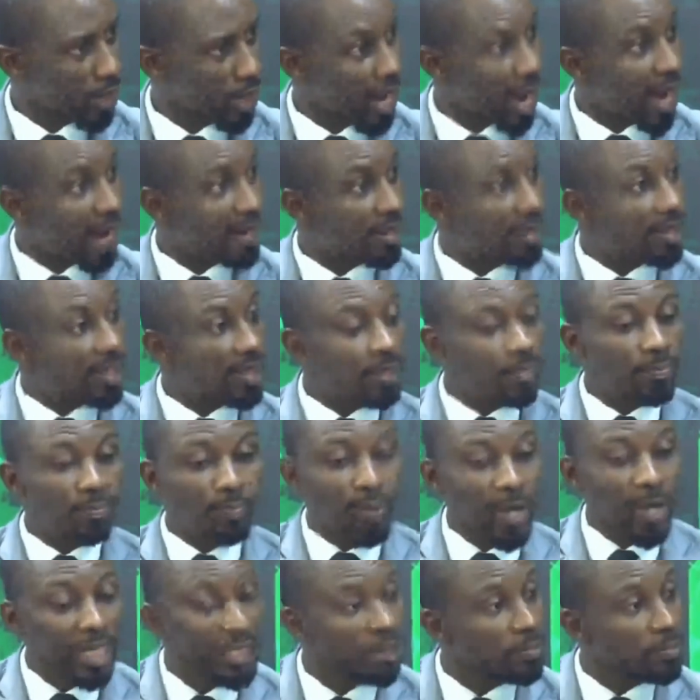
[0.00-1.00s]
And
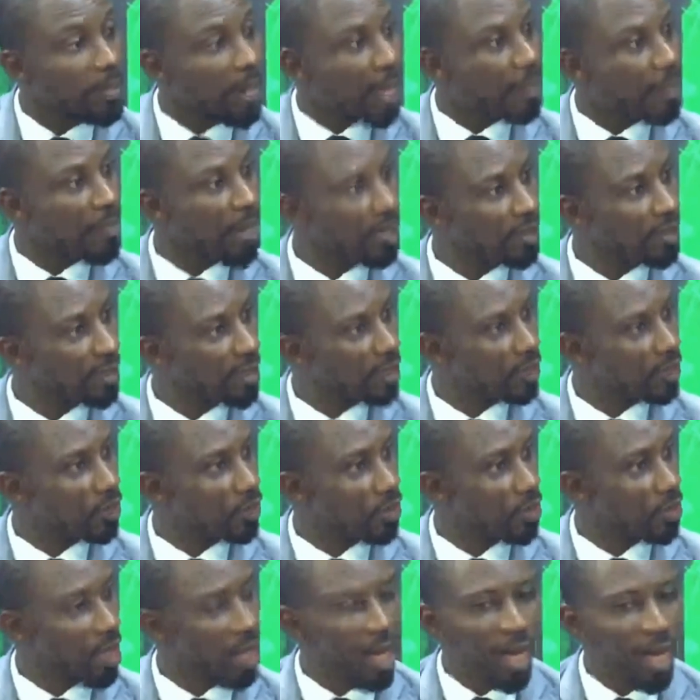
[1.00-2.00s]
it beats my
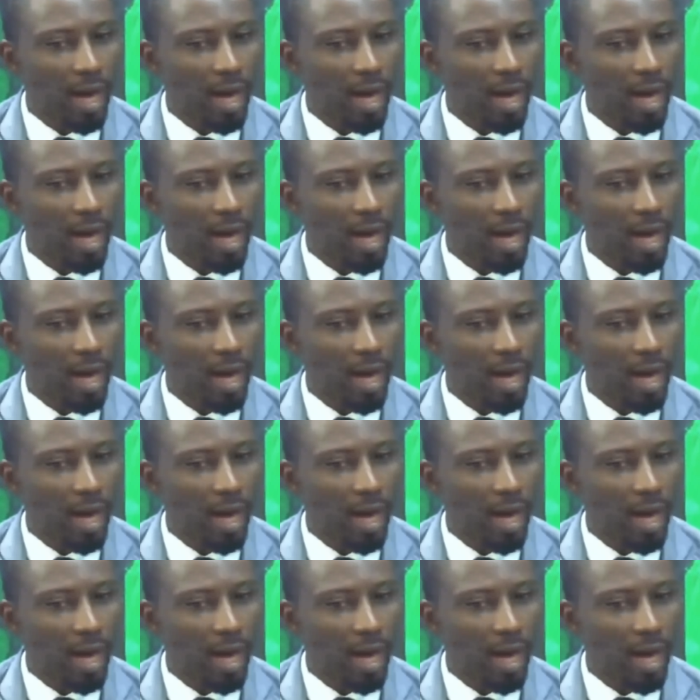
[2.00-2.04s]
imagination.